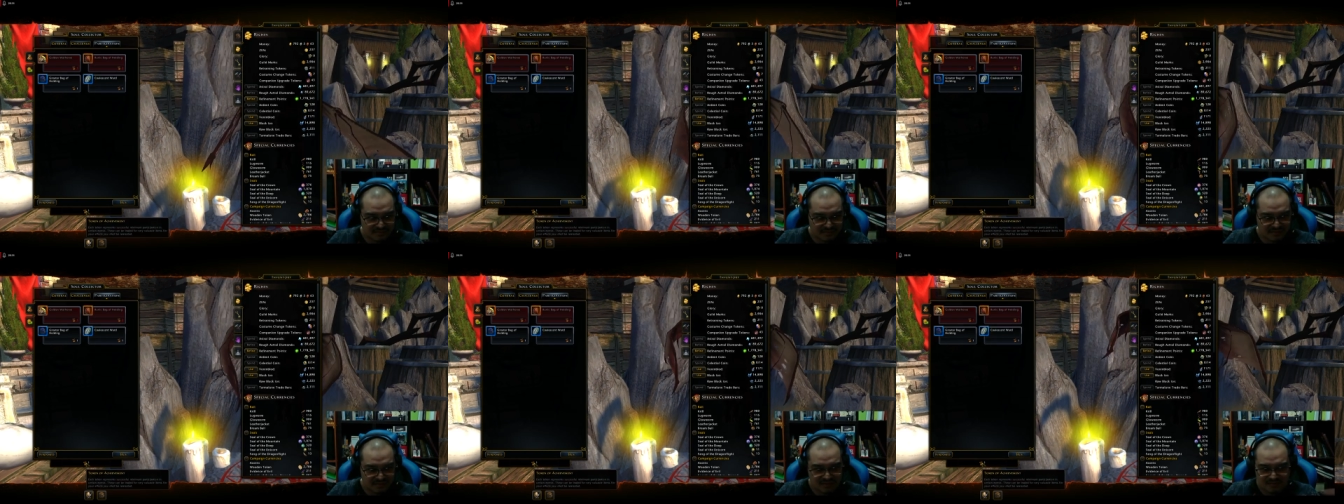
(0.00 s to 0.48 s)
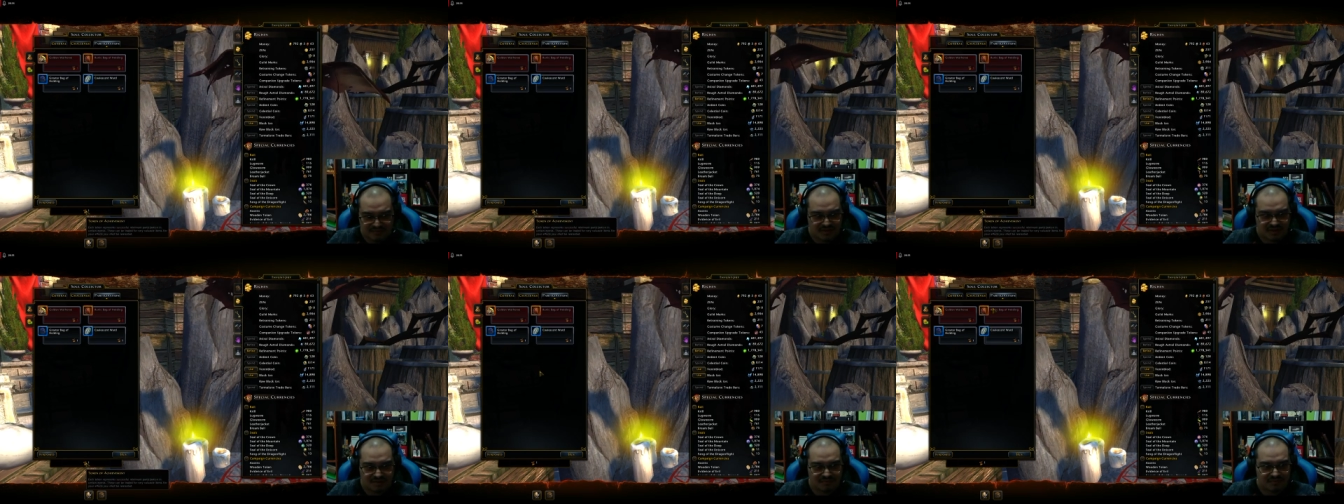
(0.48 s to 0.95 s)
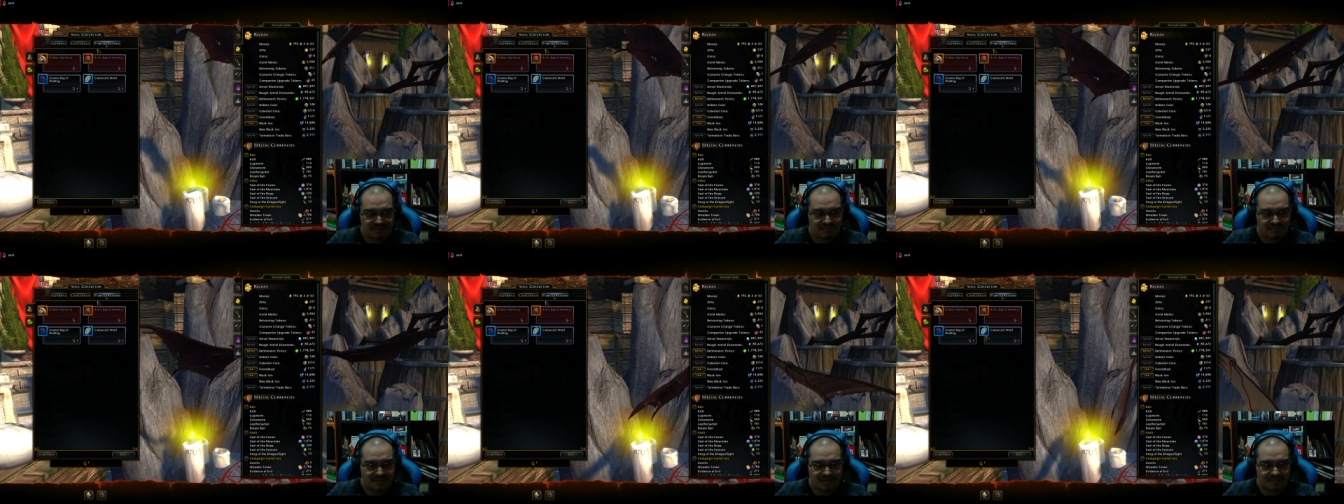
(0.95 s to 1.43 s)
Token of
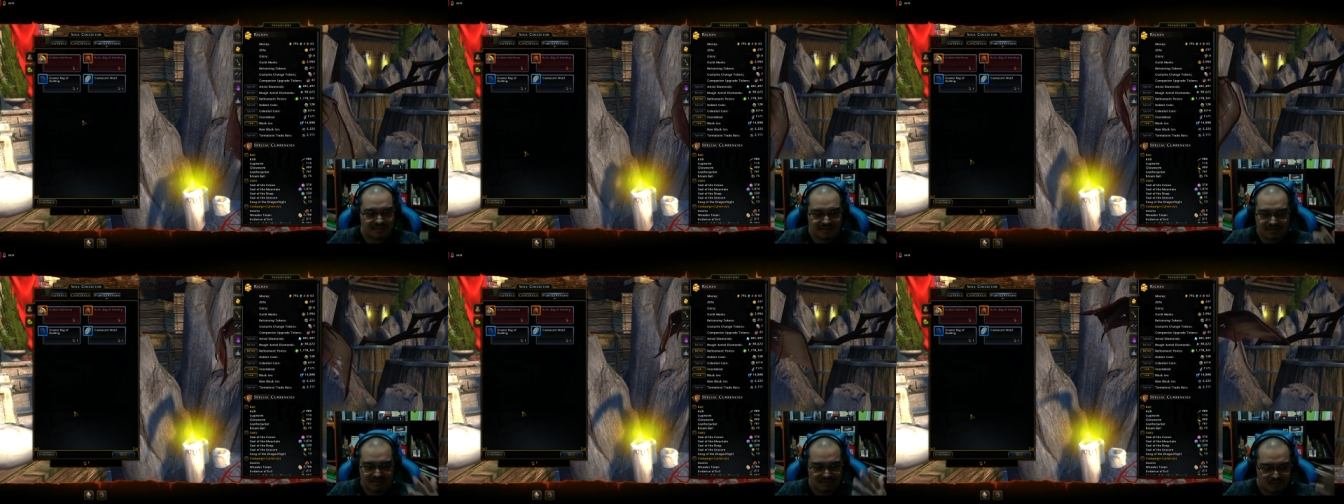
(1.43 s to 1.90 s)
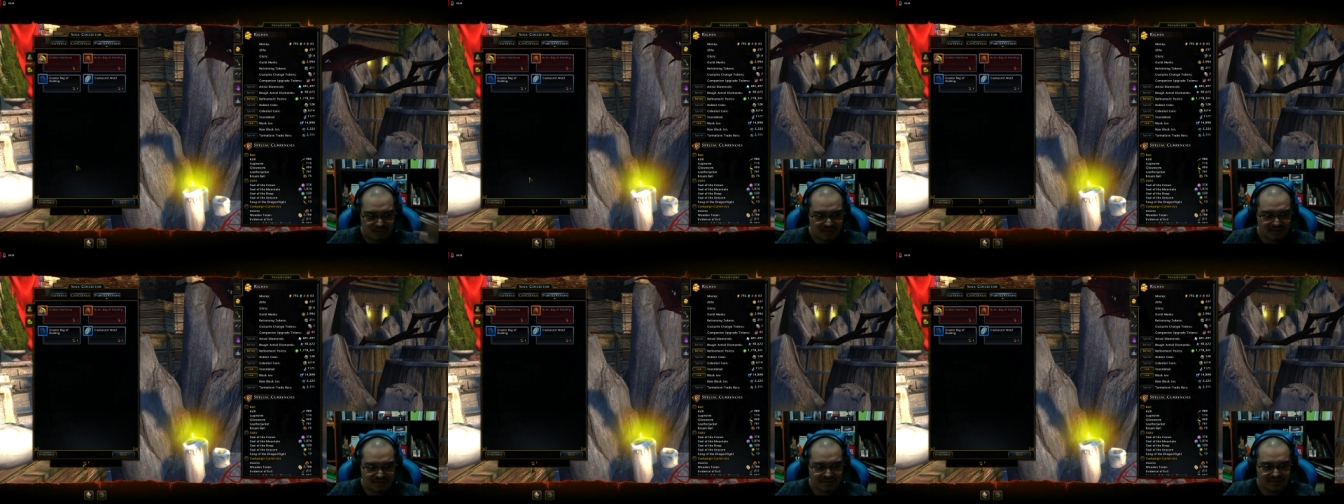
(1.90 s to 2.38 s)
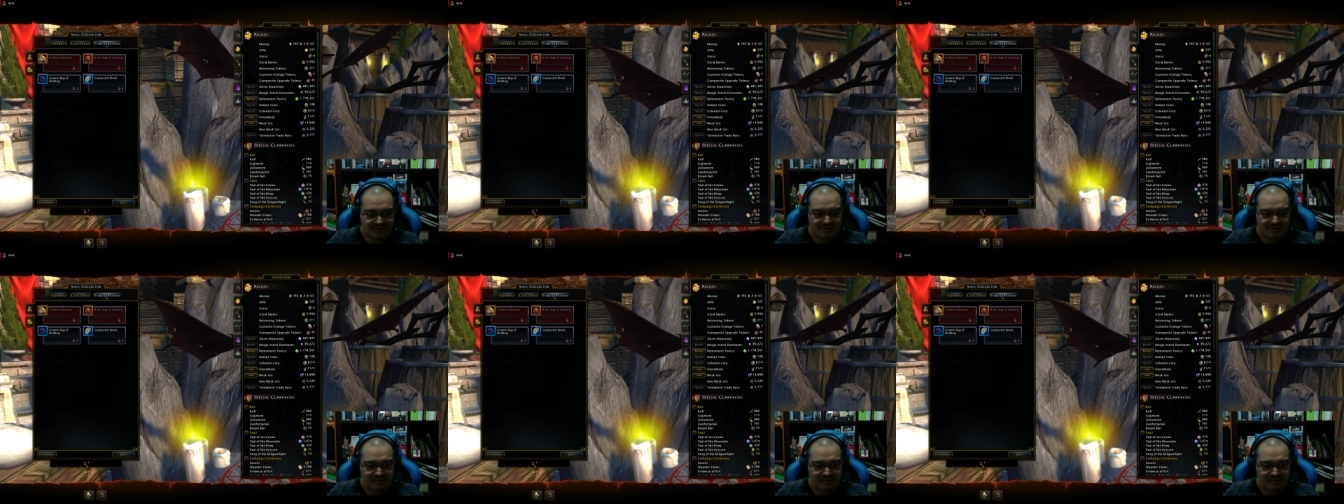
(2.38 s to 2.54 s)
achievement, participation, what?